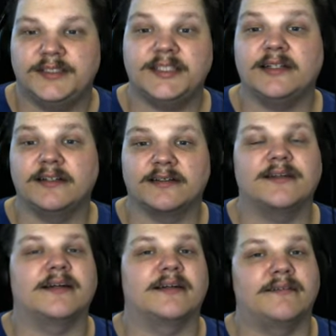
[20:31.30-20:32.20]
It's still
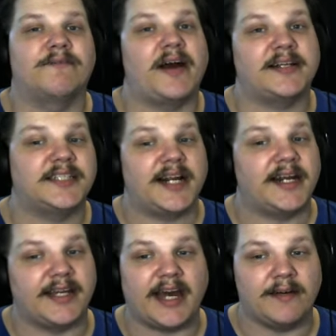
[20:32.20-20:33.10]
a
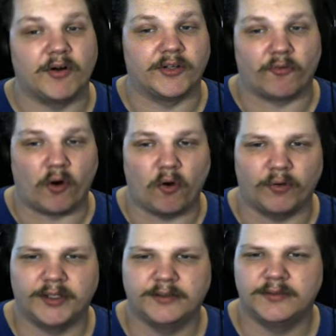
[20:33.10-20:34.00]
fascinating game on your
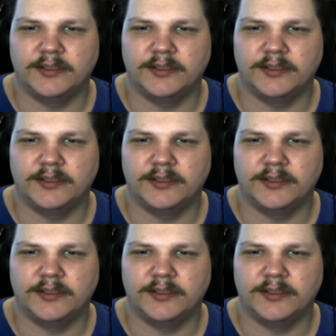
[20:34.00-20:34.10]
own.